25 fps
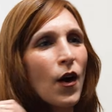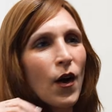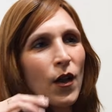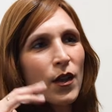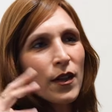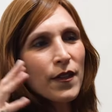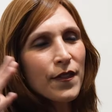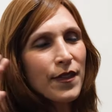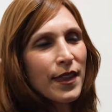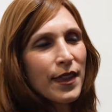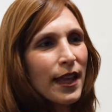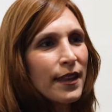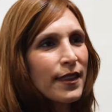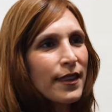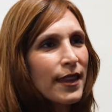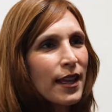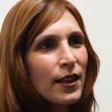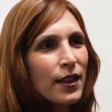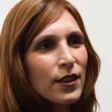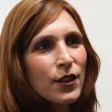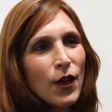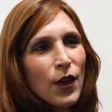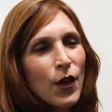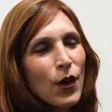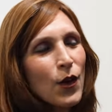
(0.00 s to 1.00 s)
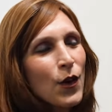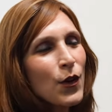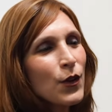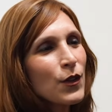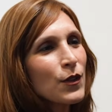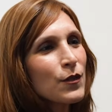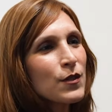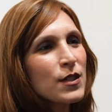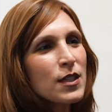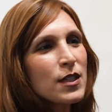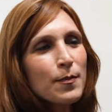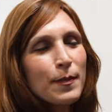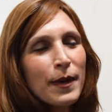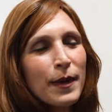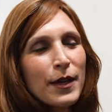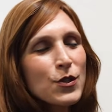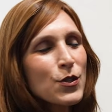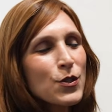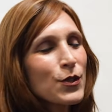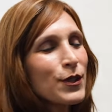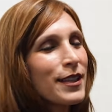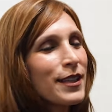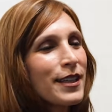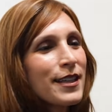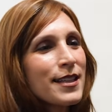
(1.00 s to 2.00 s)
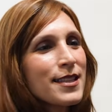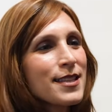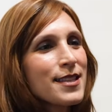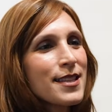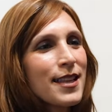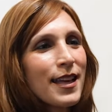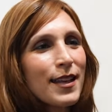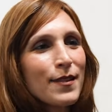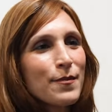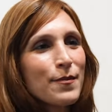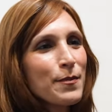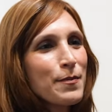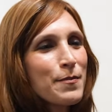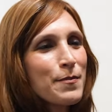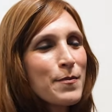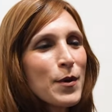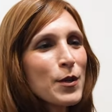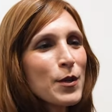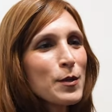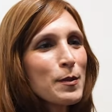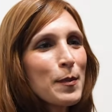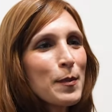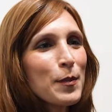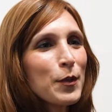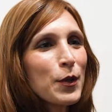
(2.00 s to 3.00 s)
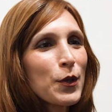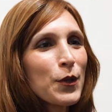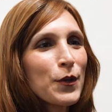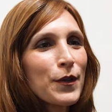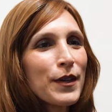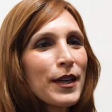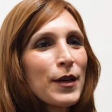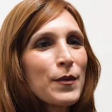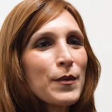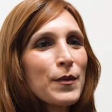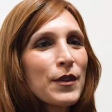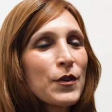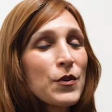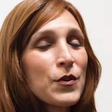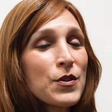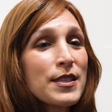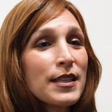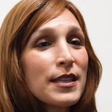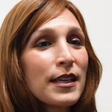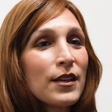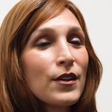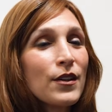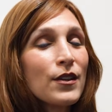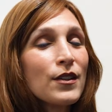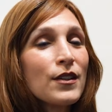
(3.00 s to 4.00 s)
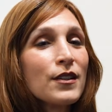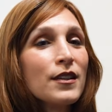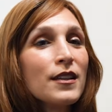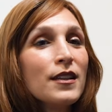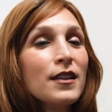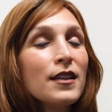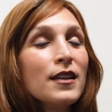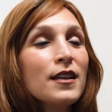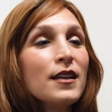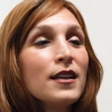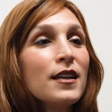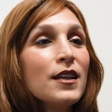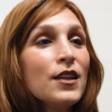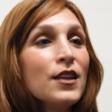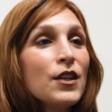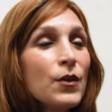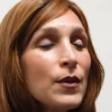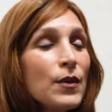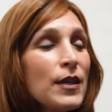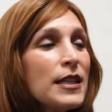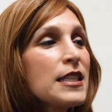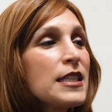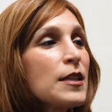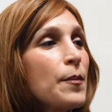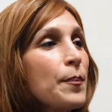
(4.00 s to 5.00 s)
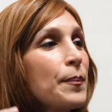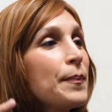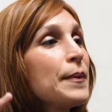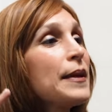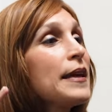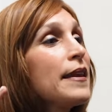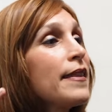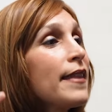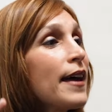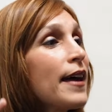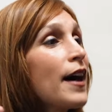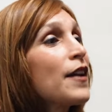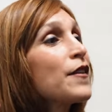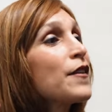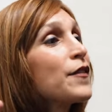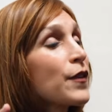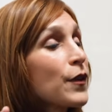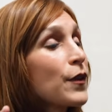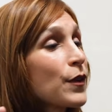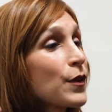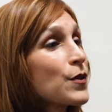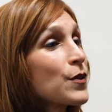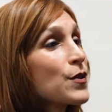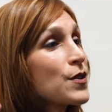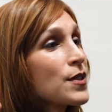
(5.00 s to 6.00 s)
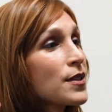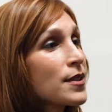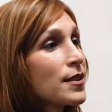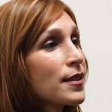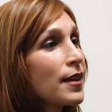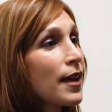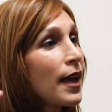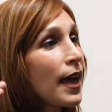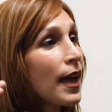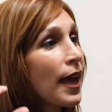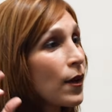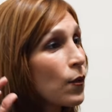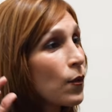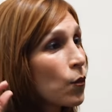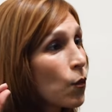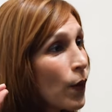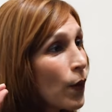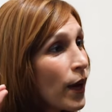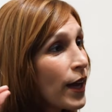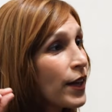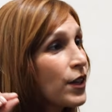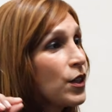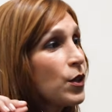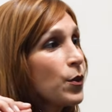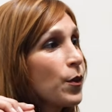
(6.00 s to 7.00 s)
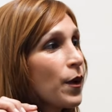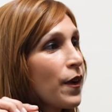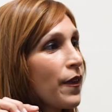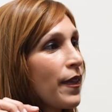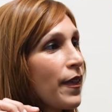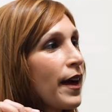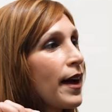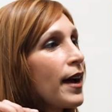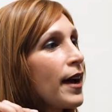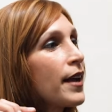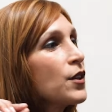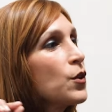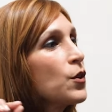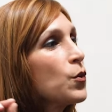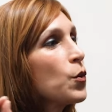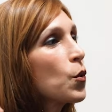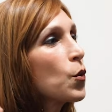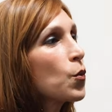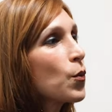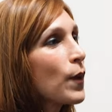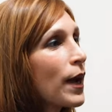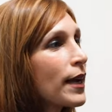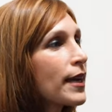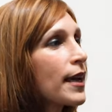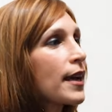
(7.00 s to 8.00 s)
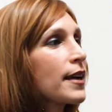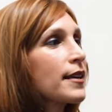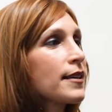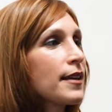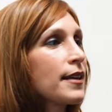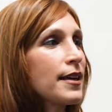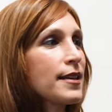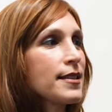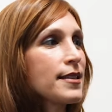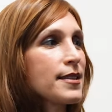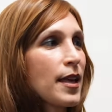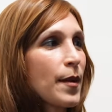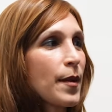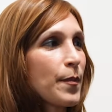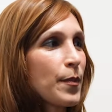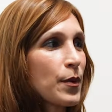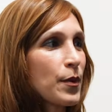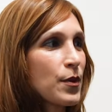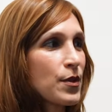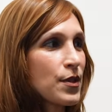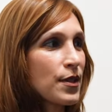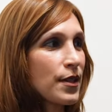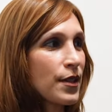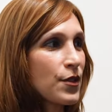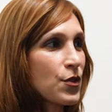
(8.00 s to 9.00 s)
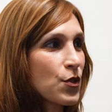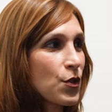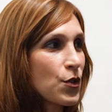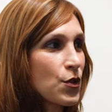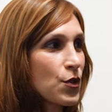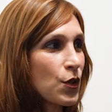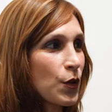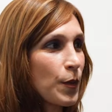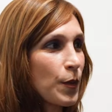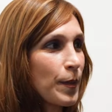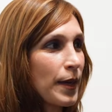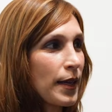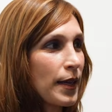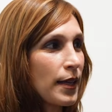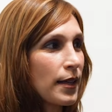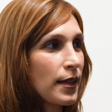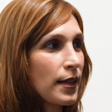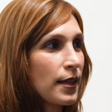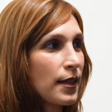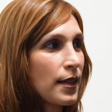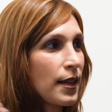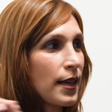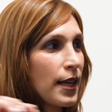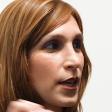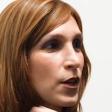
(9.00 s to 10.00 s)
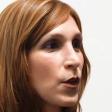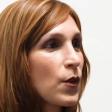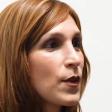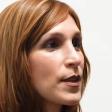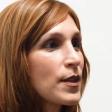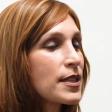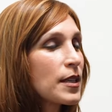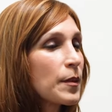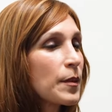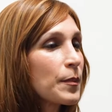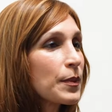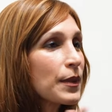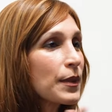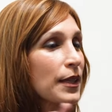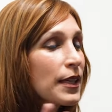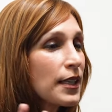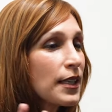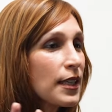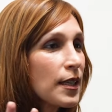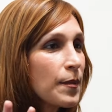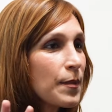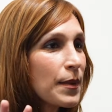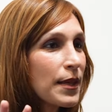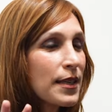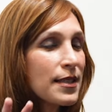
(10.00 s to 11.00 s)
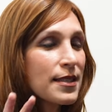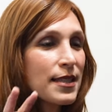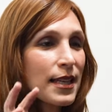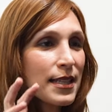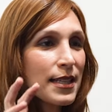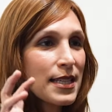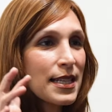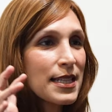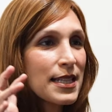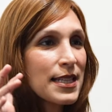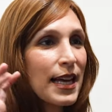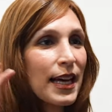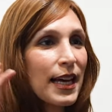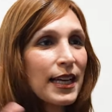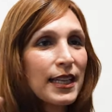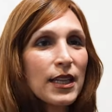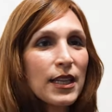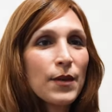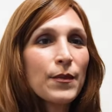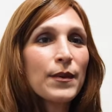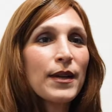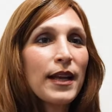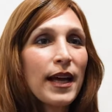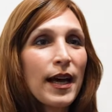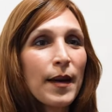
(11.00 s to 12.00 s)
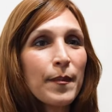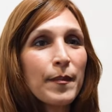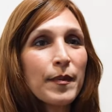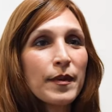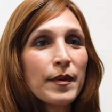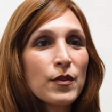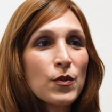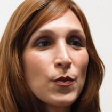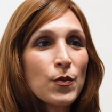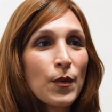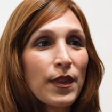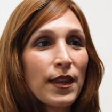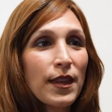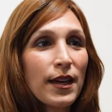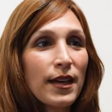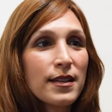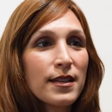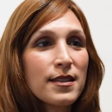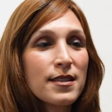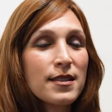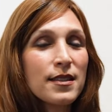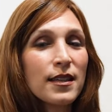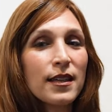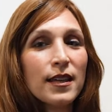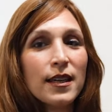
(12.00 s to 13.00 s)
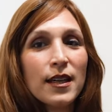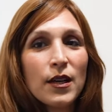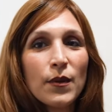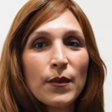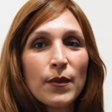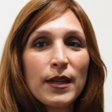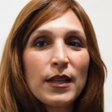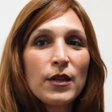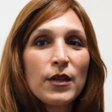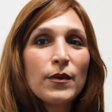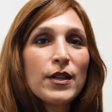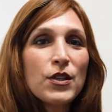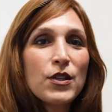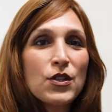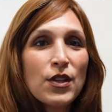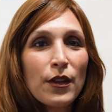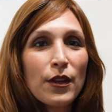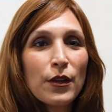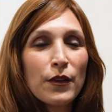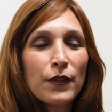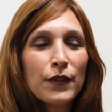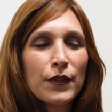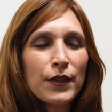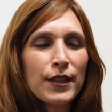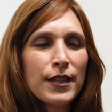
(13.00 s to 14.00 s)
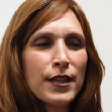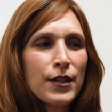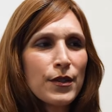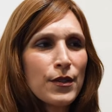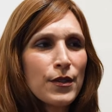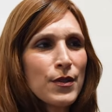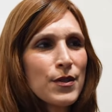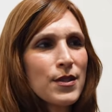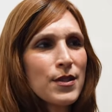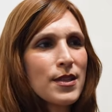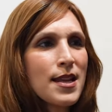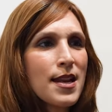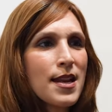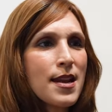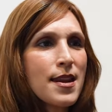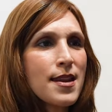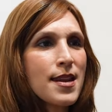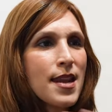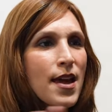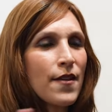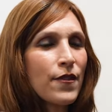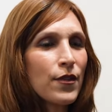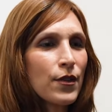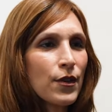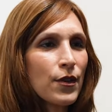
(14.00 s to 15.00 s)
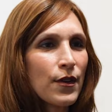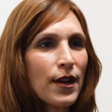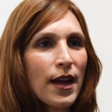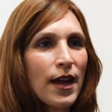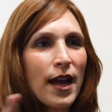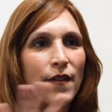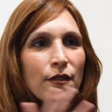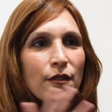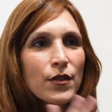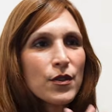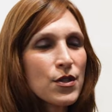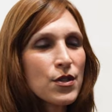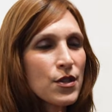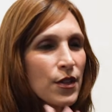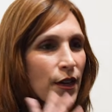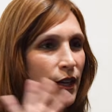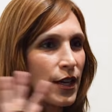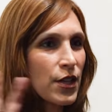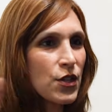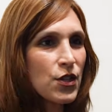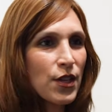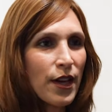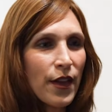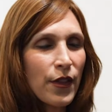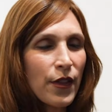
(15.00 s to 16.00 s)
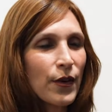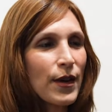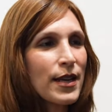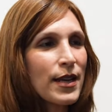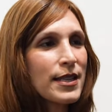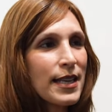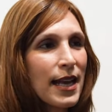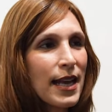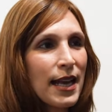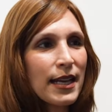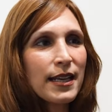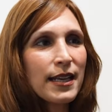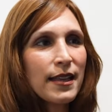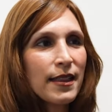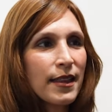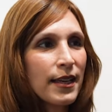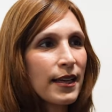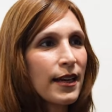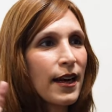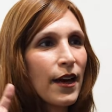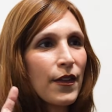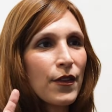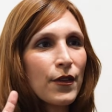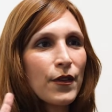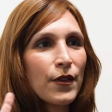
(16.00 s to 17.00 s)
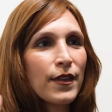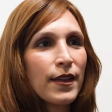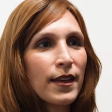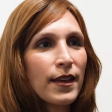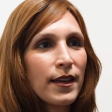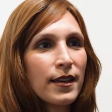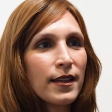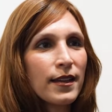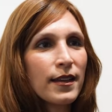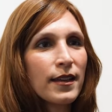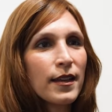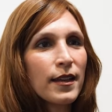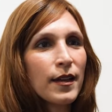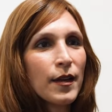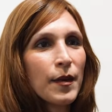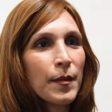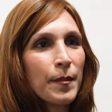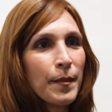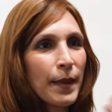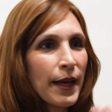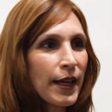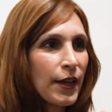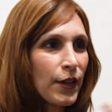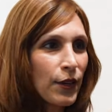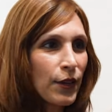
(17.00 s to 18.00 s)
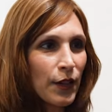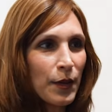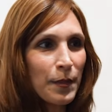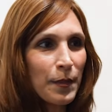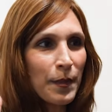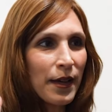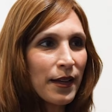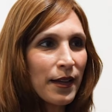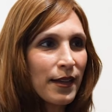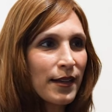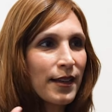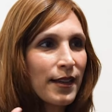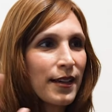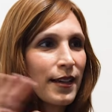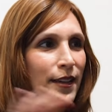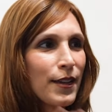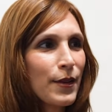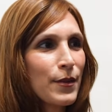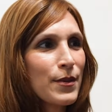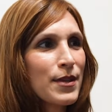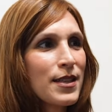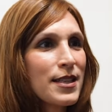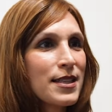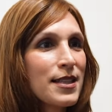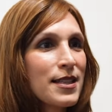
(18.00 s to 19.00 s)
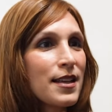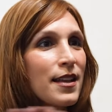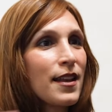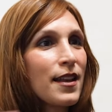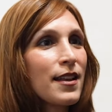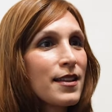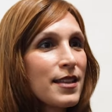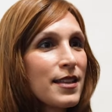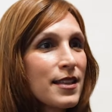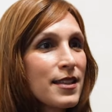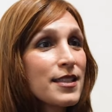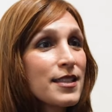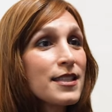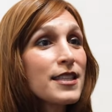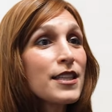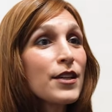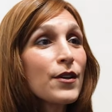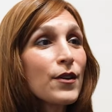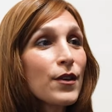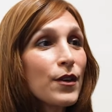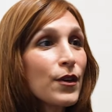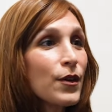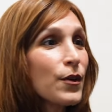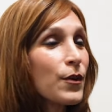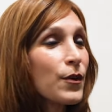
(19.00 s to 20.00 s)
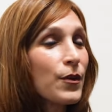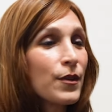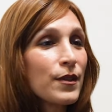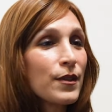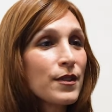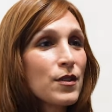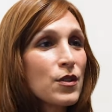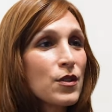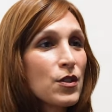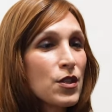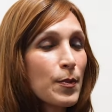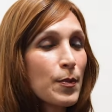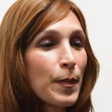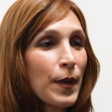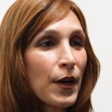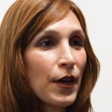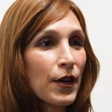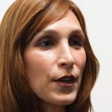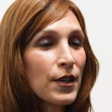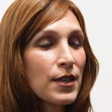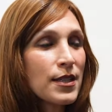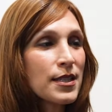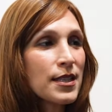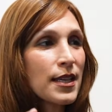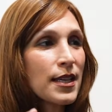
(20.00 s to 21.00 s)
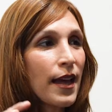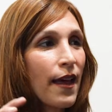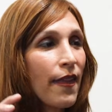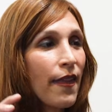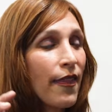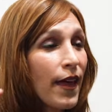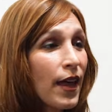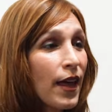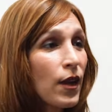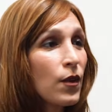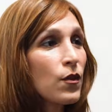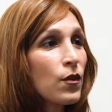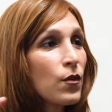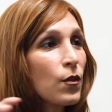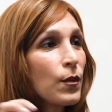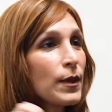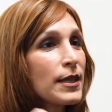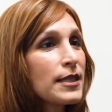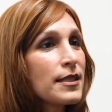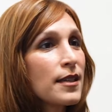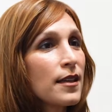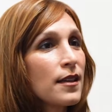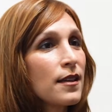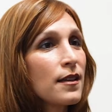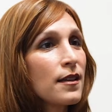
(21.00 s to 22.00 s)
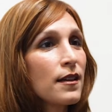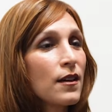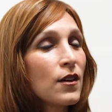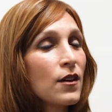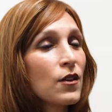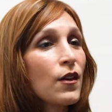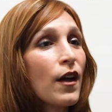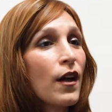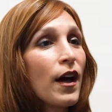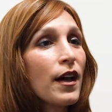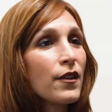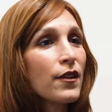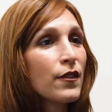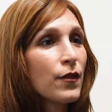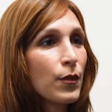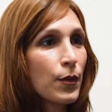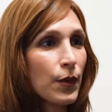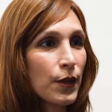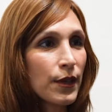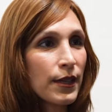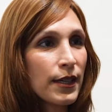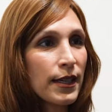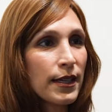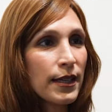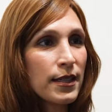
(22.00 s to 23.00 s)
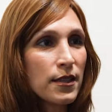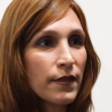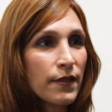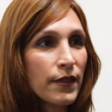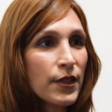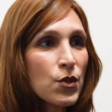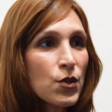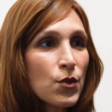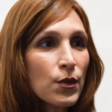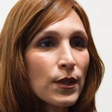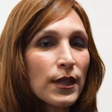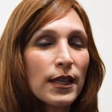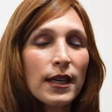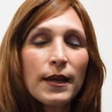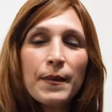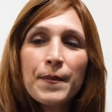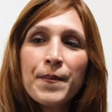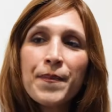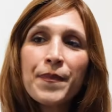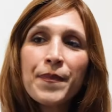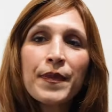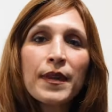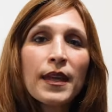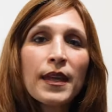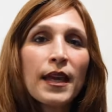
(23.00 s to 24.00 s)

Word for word: all of that, that long special list that most people create when they're single, you need to be that first. And when you are that, you will recognize that person as your soulmate. And I know this completely because that's exactly what happened with us. We knew each other for years, never ever saw each other as anything other than Michael and Monica. There was zero sparks. And then we did a lot of work individually.